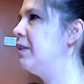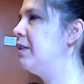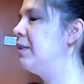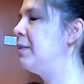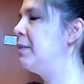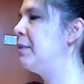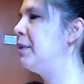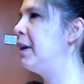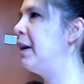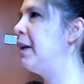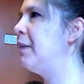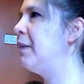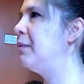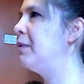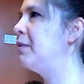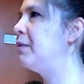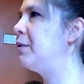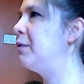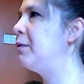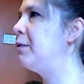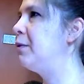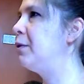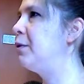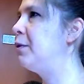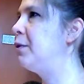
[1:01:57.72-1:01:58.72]

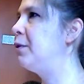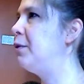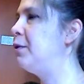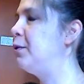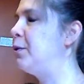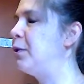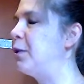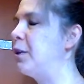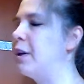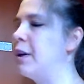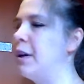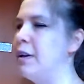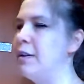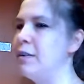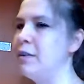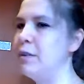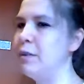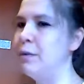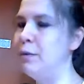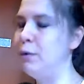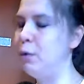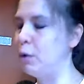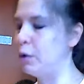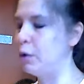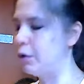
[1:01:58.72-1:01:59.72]
sometimes refer to Durga
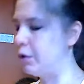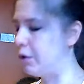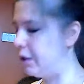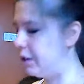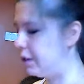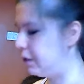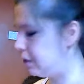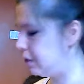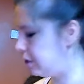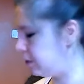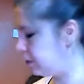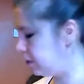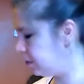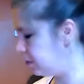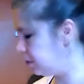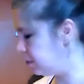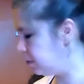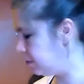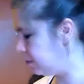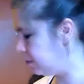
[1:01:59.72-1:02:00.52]
as the fortress.